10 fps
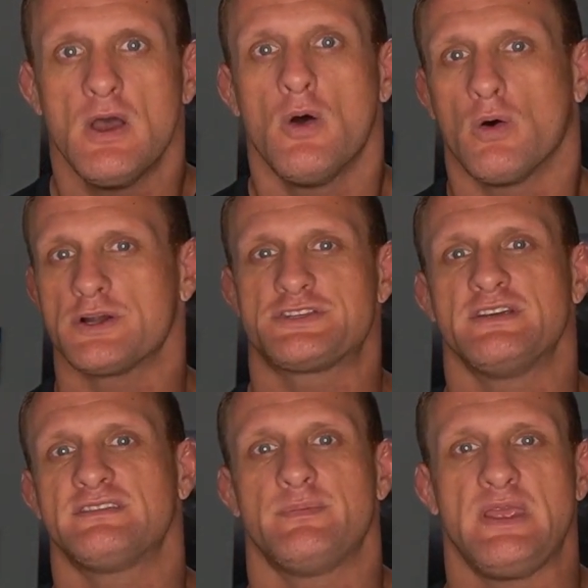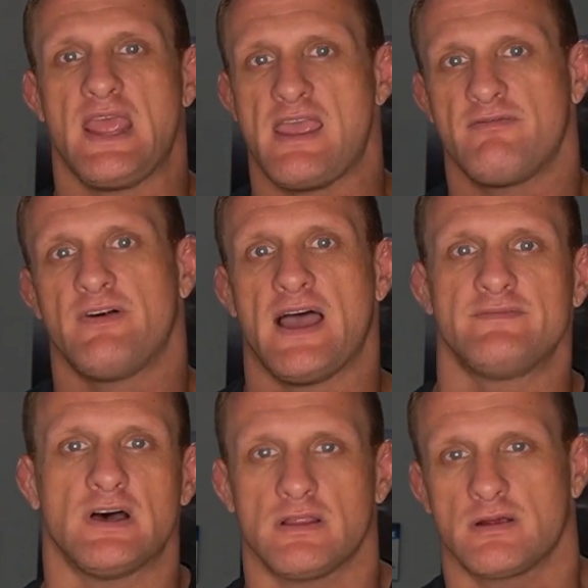or choose to be a
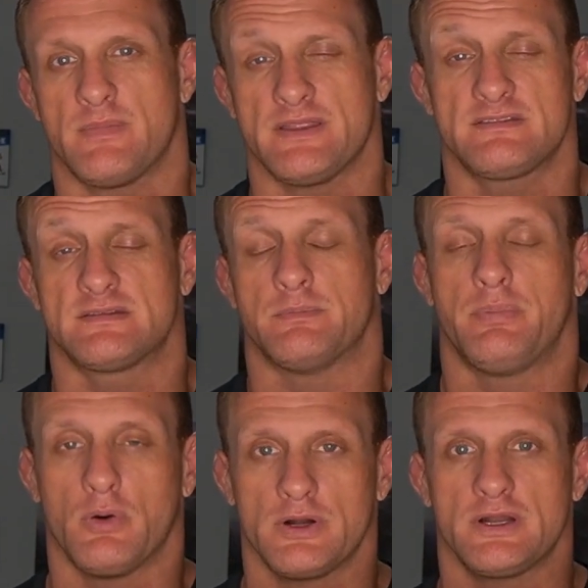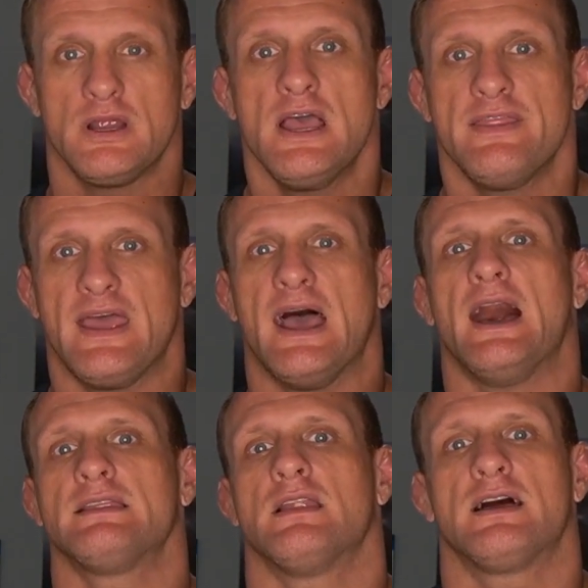$5 a month supporter that
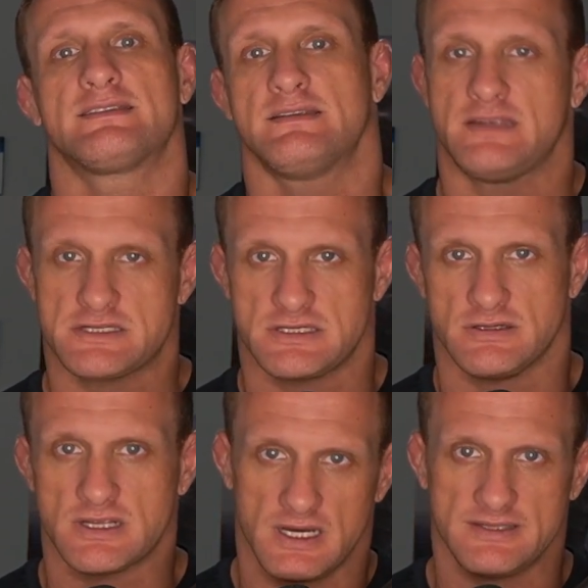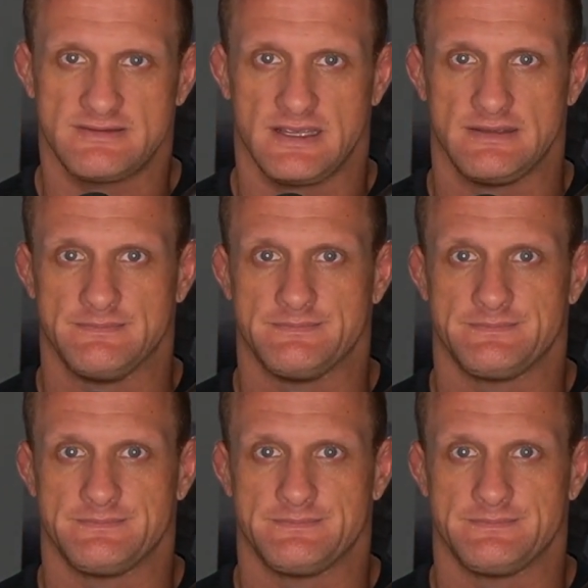unlocks additional content.